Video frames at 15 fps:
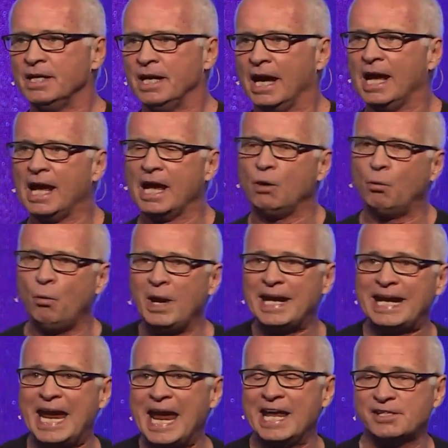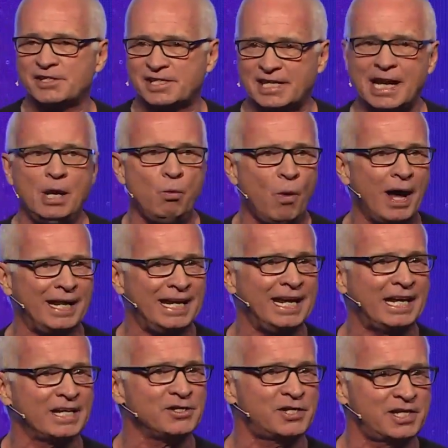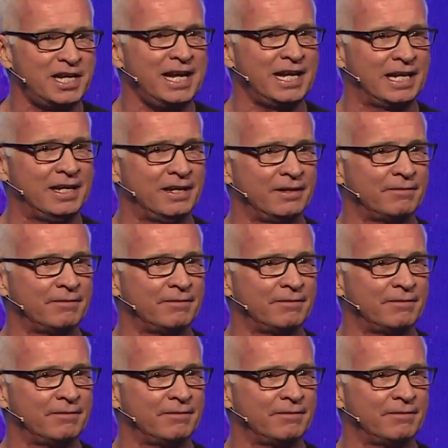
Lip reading: And we can't see what he can see.